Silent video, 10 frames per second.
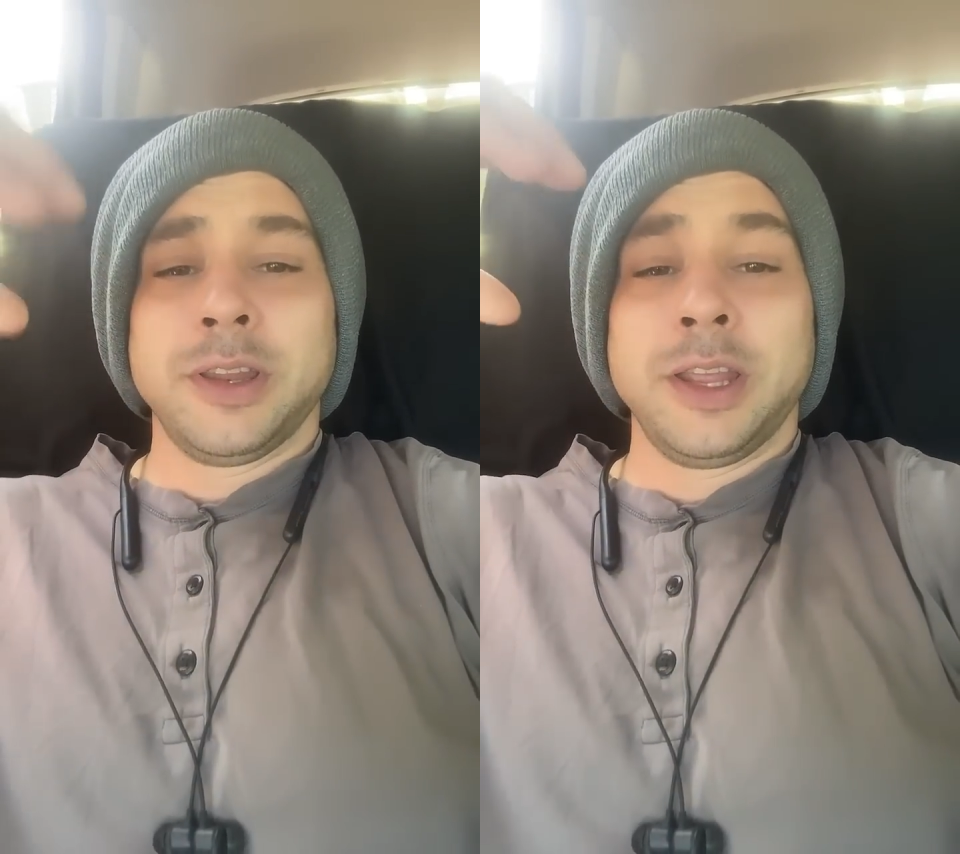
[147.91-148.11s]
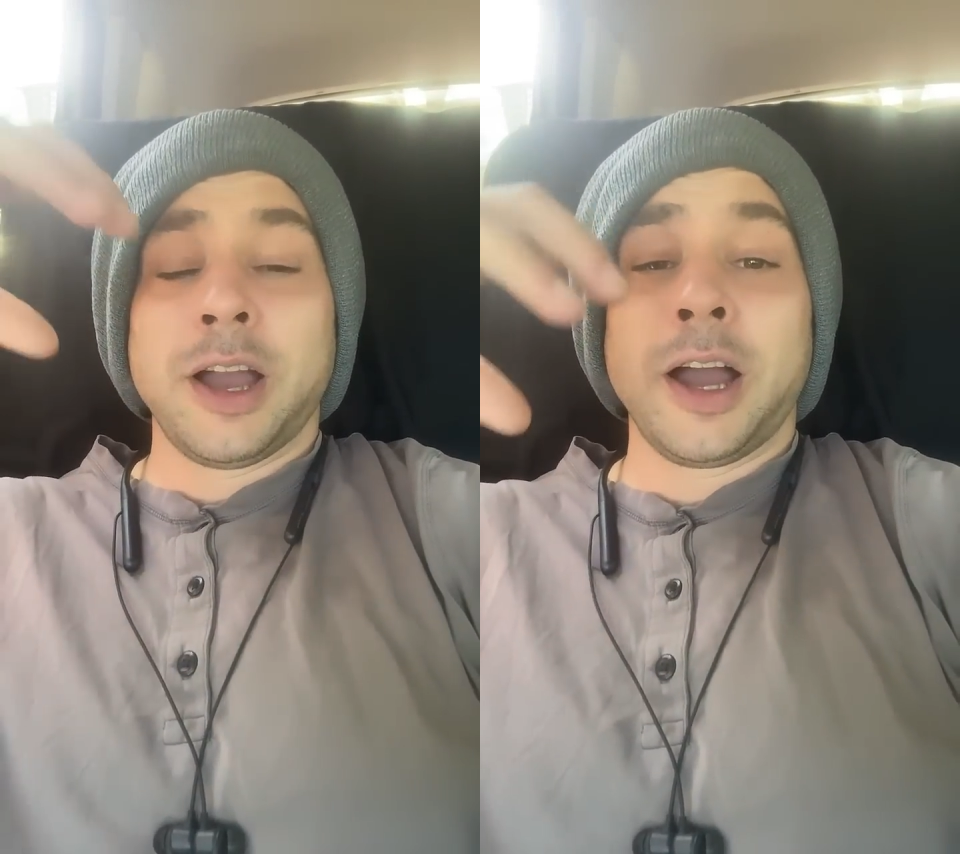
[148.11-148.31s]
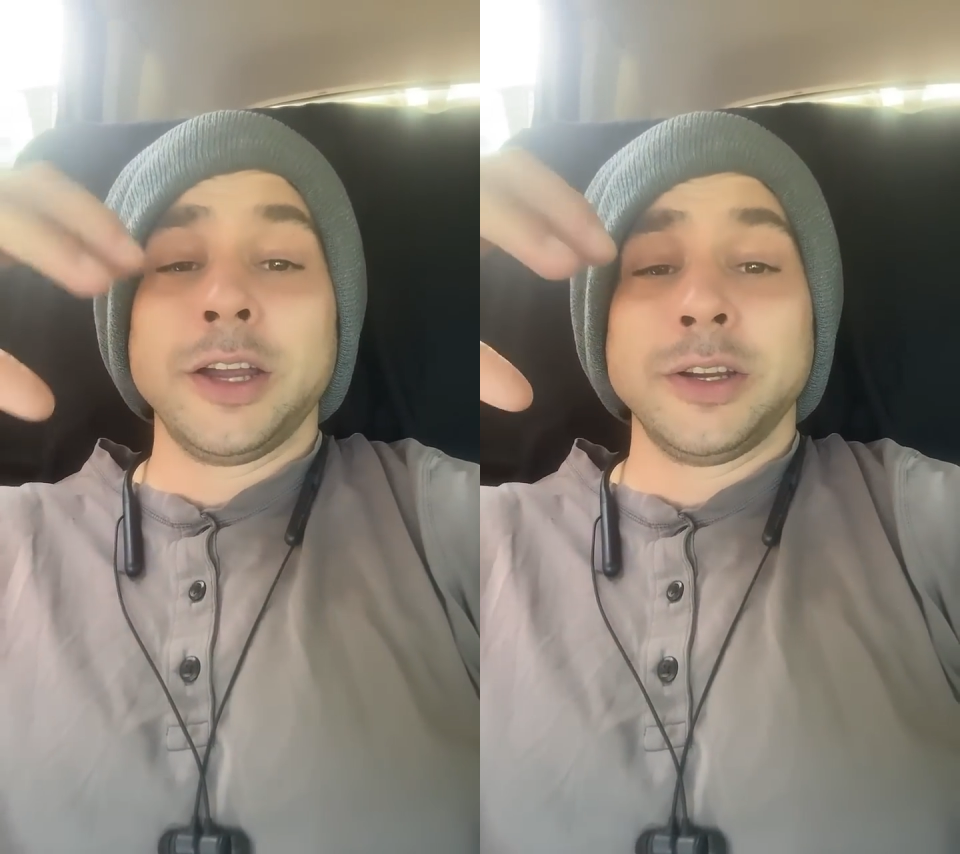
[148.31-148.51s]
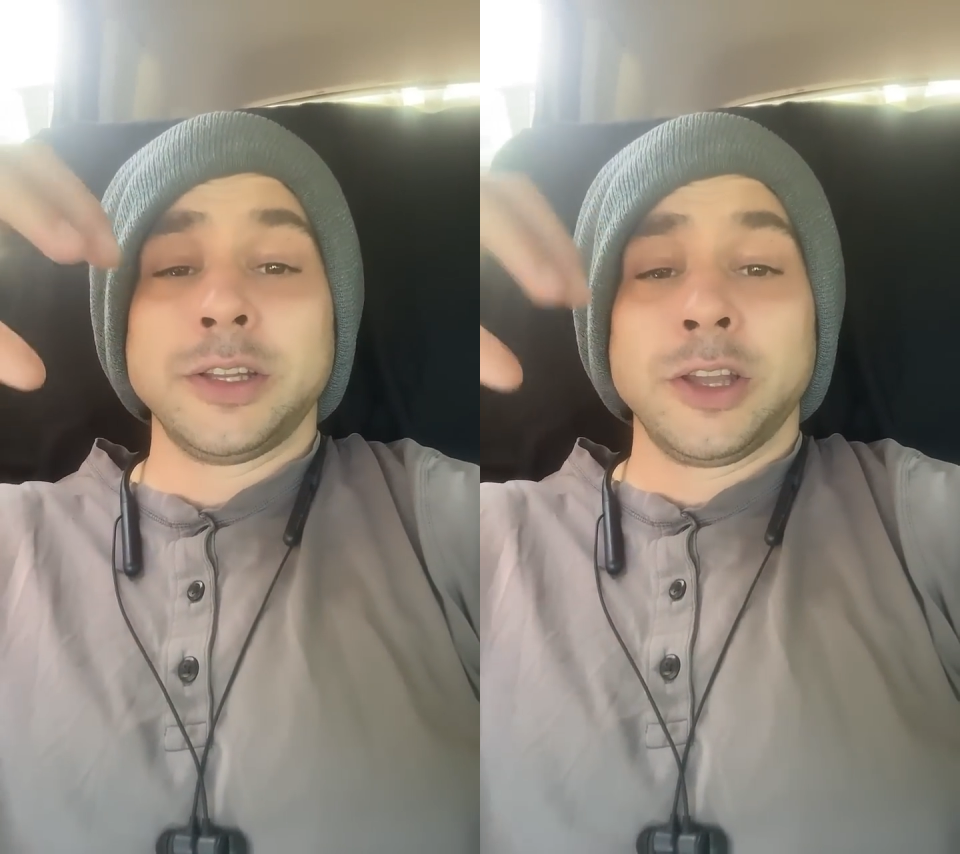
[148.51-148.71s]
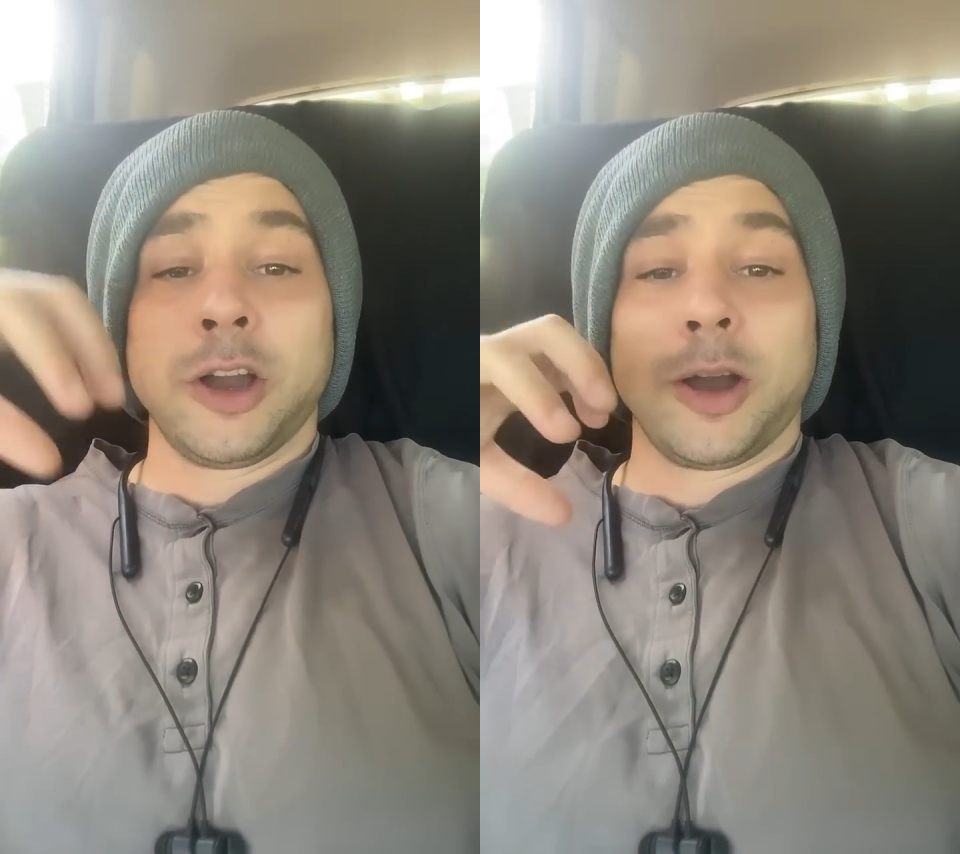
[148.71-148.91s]
the iron
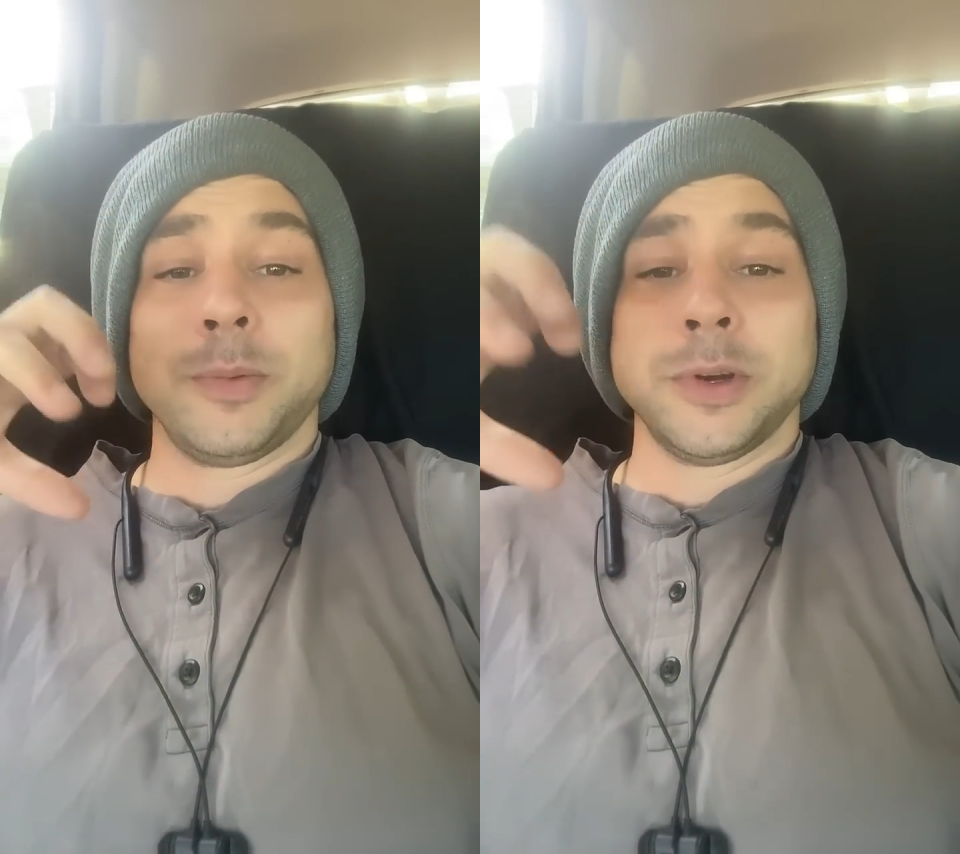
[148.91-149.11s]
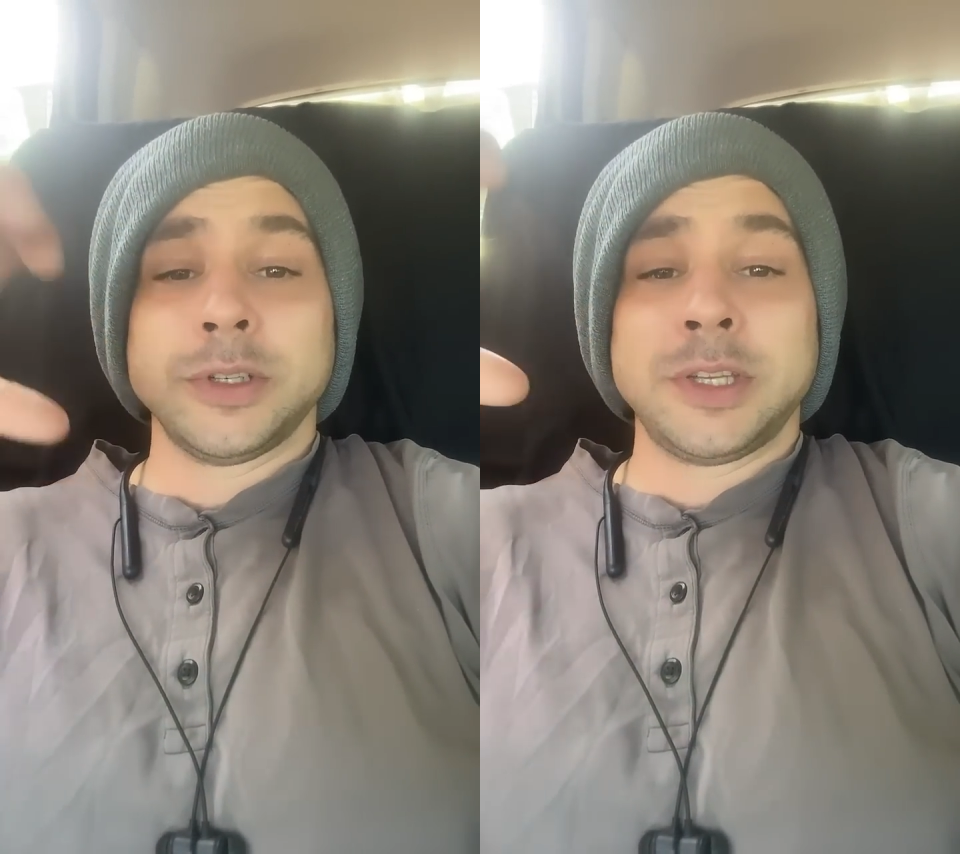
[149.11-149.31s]
and the copper